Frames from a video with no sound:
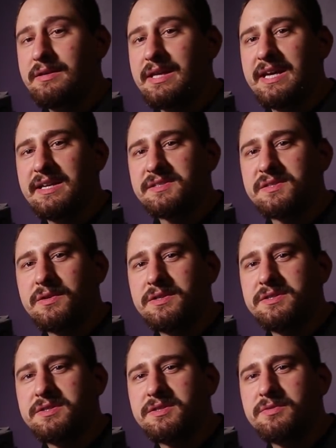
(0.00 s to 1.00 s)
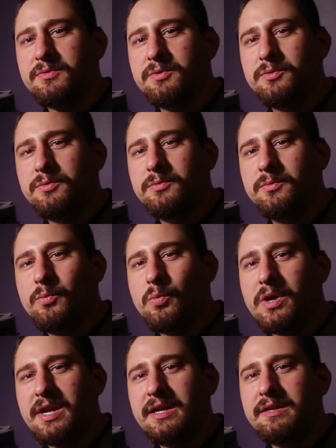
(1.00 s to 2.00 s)
yeah, so I just threw
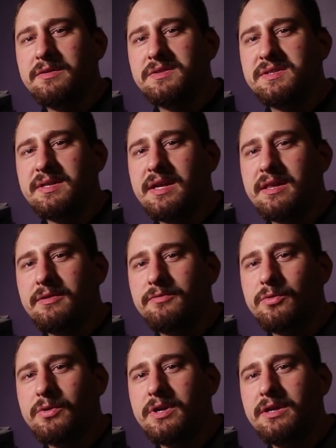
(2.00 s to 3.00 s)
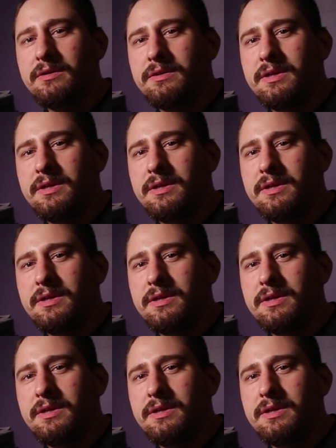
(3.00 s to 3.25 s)
what I could together for you.